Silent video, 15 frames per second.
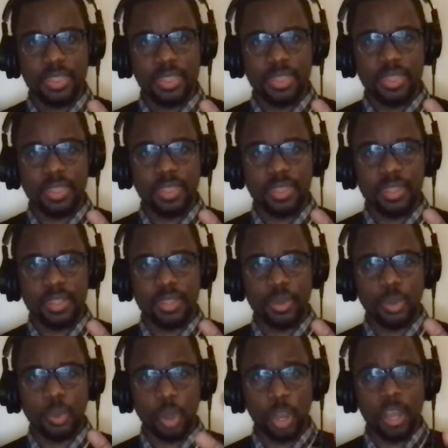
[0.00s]
the
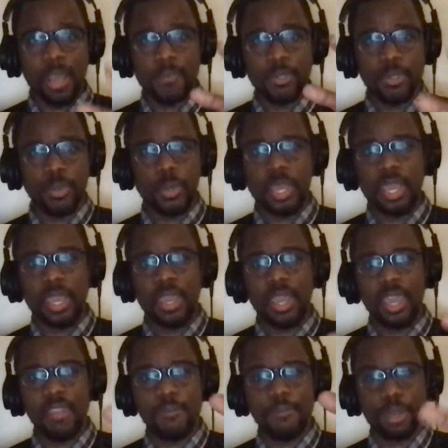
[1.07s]
the work i'm
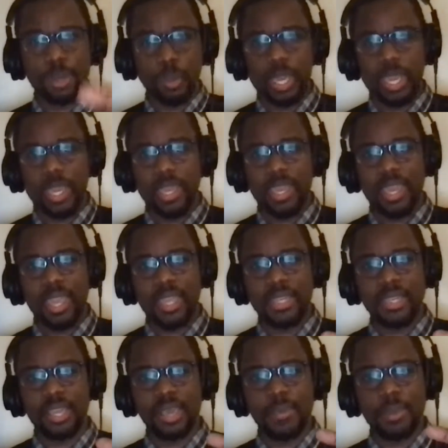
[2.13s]
doing every week
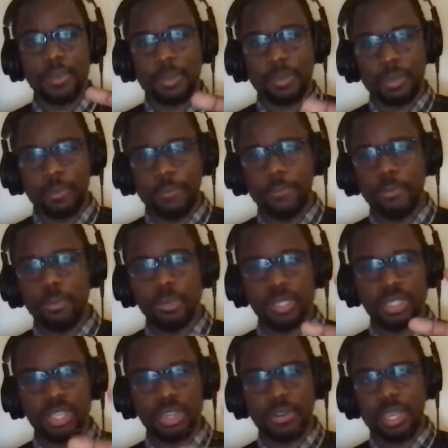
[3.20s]
in keeping people
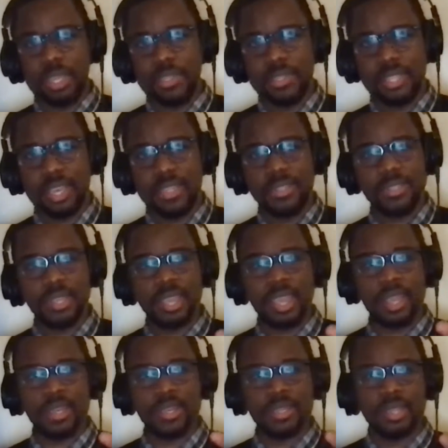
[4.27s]
informed and sharing insights
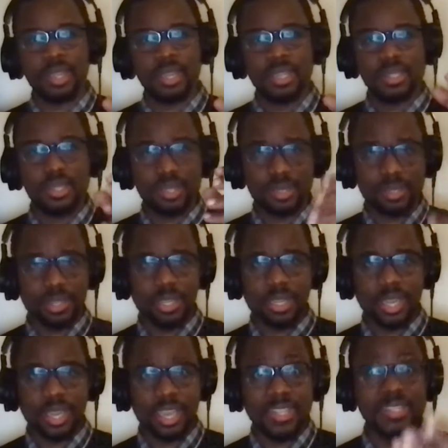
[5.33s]
and
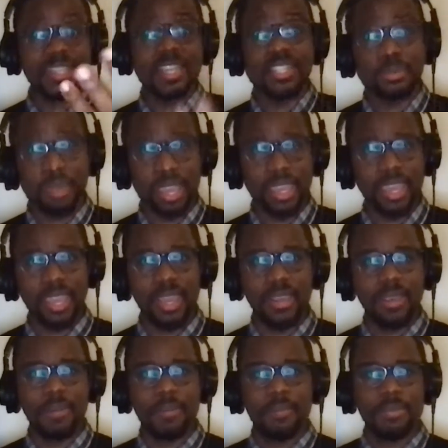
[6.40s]
distilling and sense making
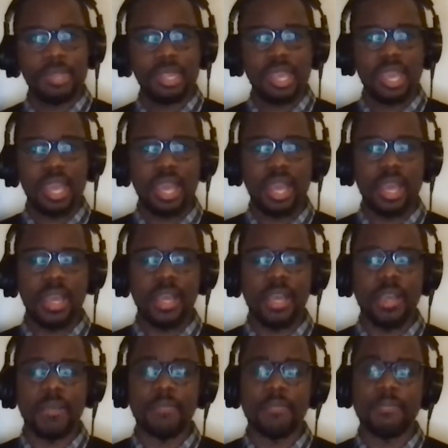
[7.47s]

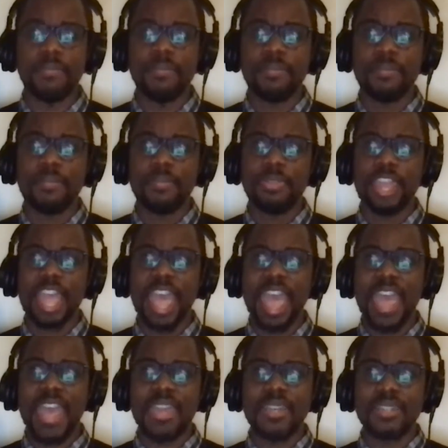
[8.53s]
um,
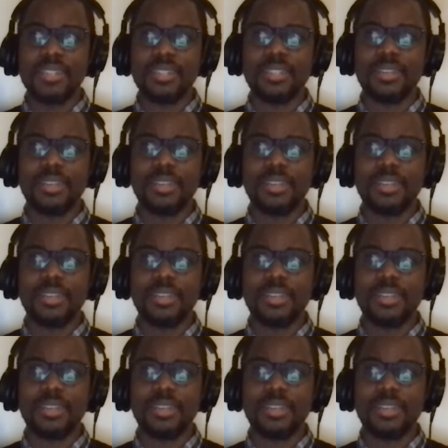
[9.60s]
and